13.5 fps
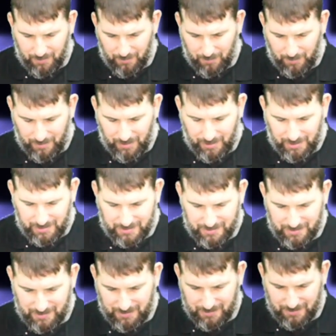with us
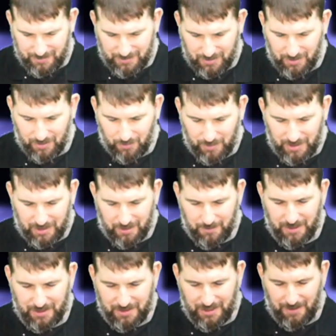so that we can be
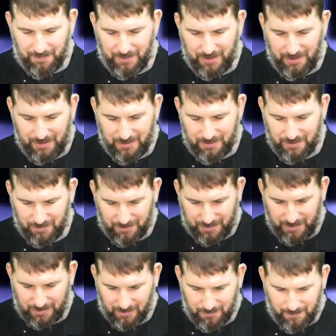adopted into your
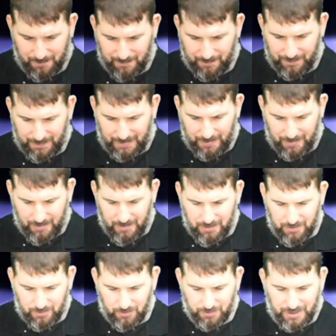kingdom.
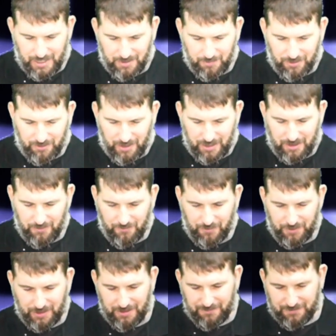Lord God, we thank you for the
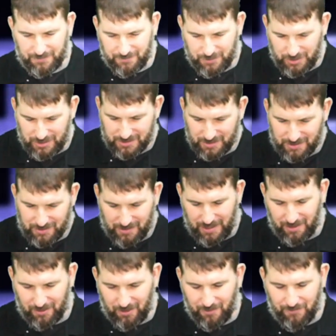gift of Jesus and
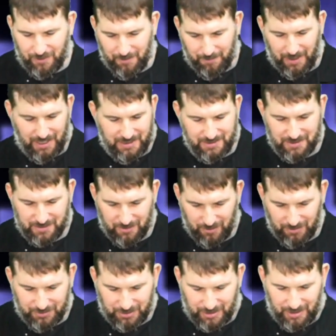that love that binds us all
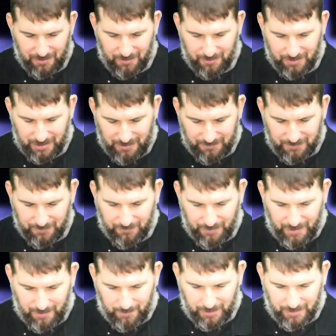together, the gift of
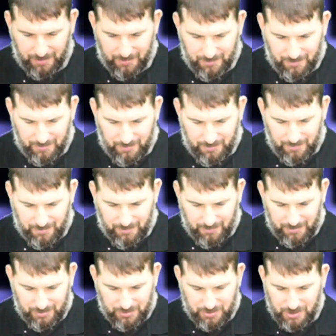family.
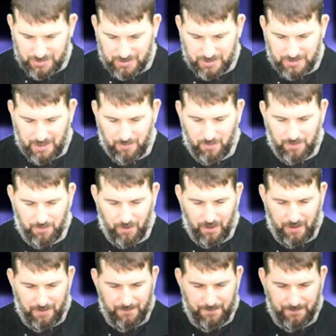In Jesus' name we pray.
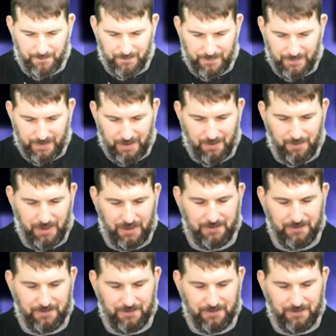Amen.